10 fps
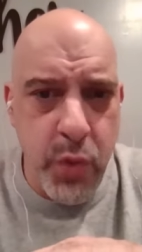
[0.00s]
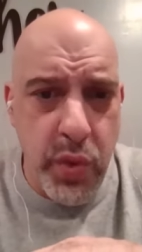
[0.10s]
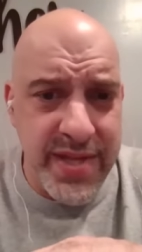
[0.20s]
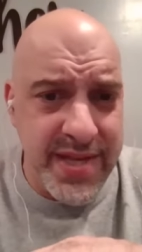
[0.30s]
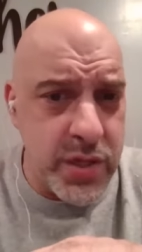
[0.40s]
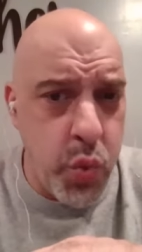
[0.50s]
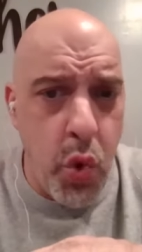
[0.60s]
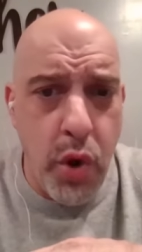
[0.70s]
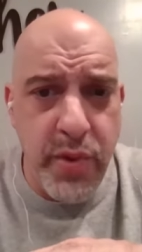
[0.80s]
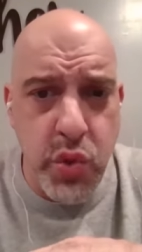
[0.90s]
wins this
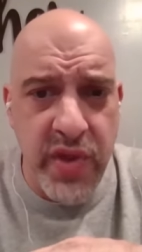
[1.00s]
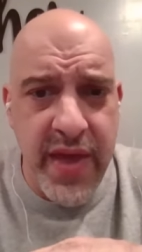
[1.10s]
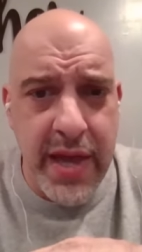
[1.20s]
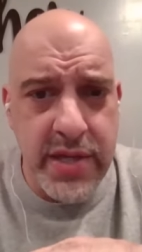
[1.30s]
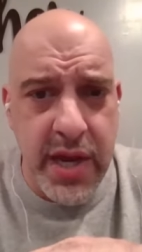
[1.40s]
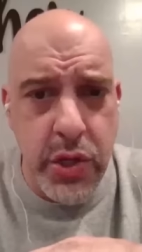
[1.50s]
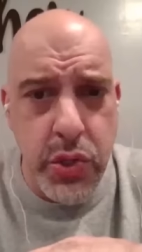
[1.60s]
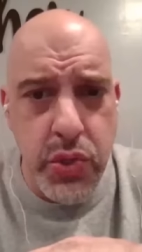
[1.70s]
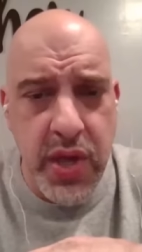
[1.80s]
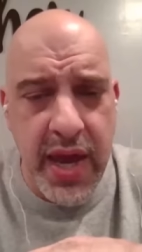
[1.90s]
war between the Hells
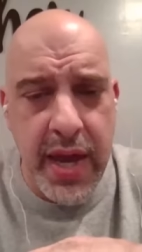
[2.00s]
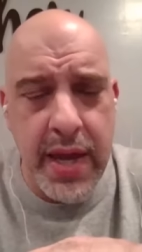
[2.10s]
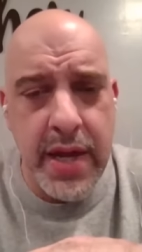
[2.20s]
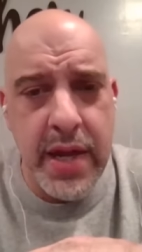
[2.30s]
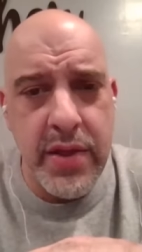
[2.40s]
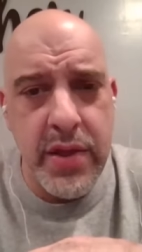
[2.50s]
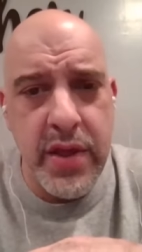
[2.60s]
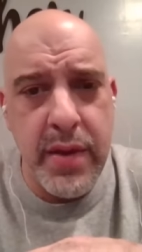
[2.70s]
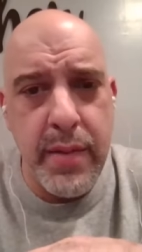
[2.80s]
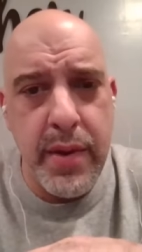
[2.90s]
Angels and the
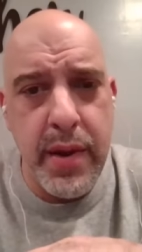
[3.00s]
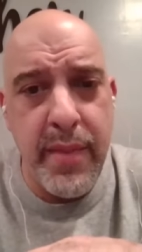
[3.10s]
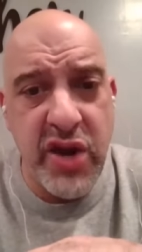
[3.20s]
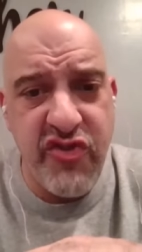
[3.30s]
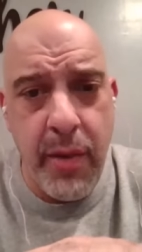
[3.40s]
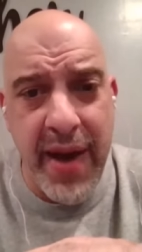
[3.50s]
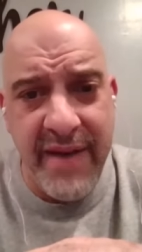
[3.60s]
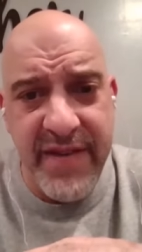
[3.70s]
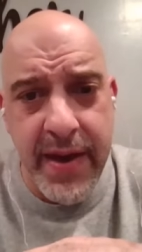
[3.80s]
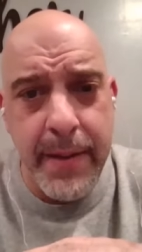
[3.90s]
uh, Montreal
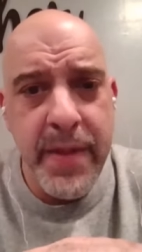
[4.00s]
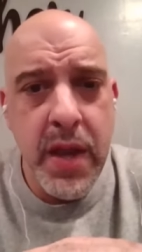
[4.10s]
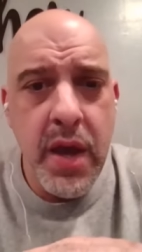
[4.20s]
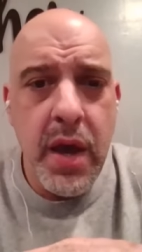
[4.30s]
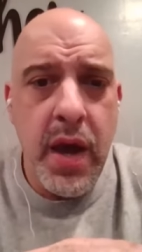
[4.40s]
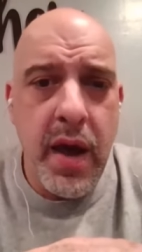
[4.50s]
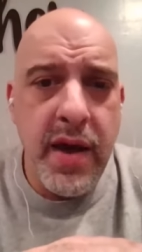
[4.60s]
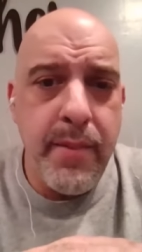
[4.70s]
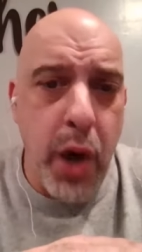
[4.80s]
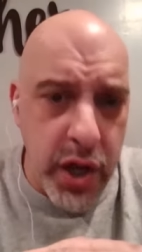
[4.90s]
Mafia. Uh,
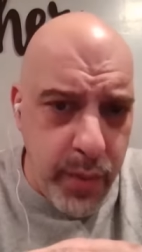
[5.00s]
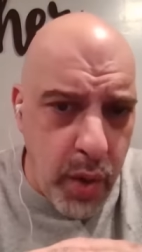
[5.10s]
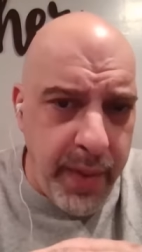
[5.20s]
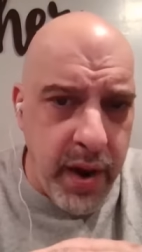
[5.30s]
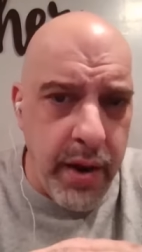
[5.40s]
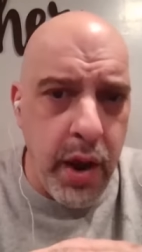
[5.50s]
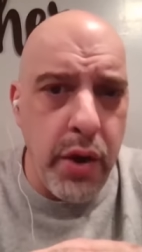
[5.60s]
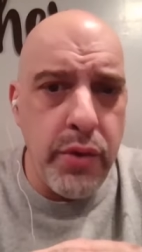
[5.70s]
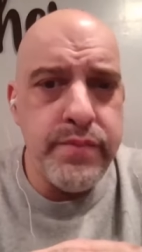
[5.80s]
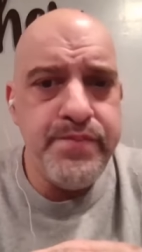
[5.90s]
Baldy
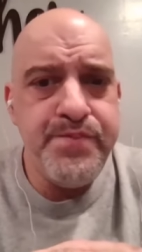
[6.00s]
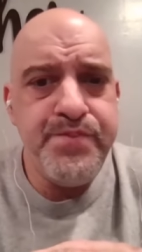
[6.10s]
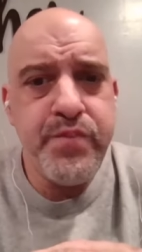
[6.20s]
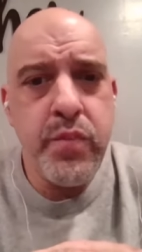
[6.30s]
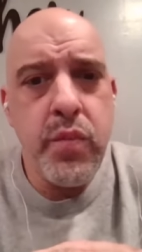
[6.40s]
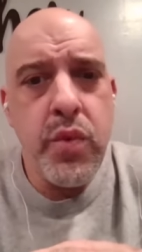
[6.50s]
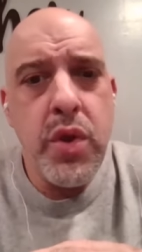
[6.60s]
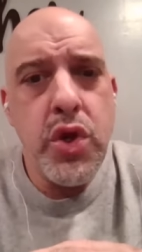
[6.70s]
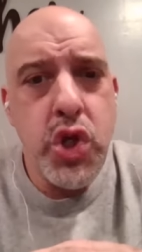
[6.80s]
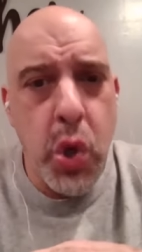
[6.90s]
Barbario,
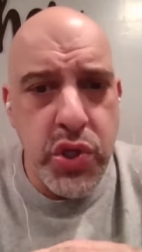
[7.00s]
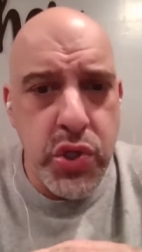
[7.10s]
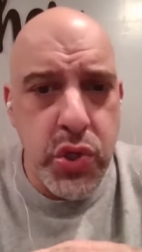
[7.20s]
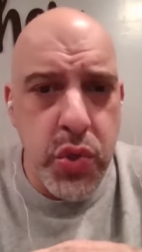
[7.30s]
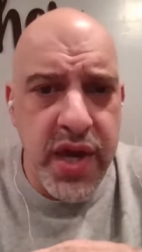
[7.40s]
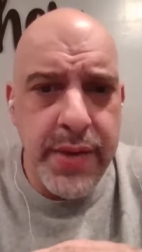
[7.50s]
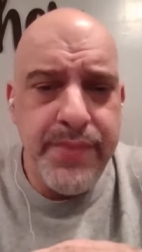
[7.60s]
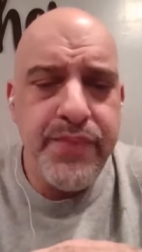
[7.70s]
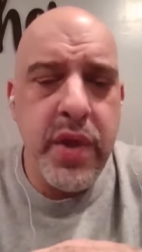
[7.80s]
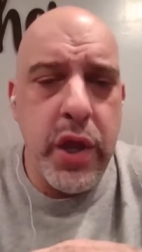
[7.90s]
Tony Suzuki,
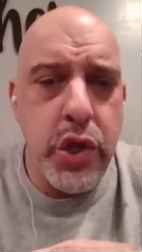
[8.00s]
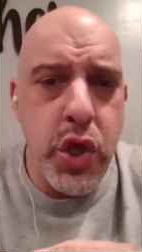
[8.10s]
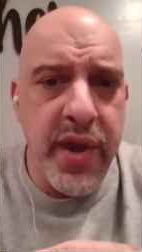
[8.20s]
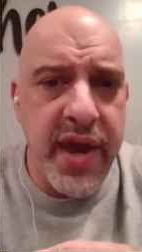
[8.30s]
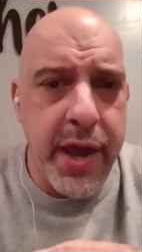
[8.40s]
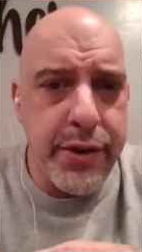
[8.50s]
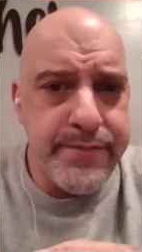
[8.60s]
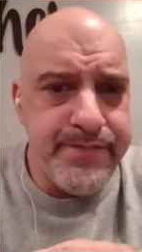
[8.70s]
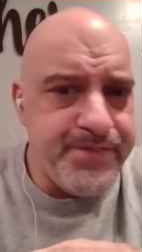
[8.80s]
and Joey Gator.